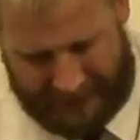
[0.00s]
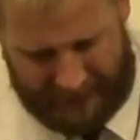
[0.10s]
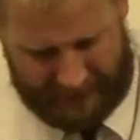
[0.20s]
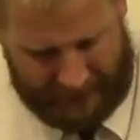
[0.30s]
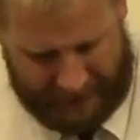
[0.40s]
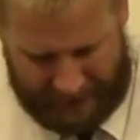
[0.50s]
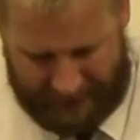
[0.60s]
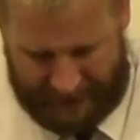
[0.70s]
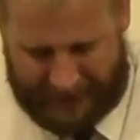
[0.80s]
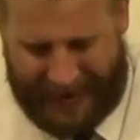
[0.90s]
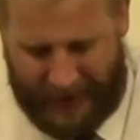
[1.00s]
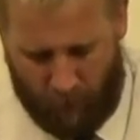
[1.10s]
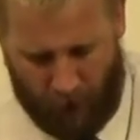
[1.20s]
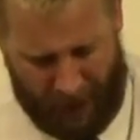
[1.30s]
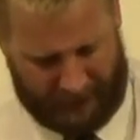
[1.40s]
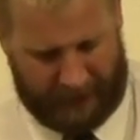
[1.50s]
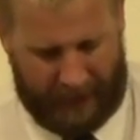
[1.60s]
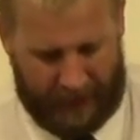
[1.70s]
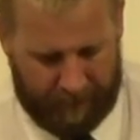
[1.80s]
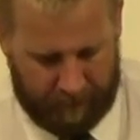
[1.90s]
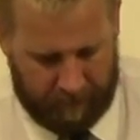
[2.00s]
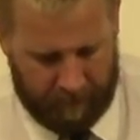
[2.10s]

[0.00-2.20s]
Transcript: is, this is the state we're in today.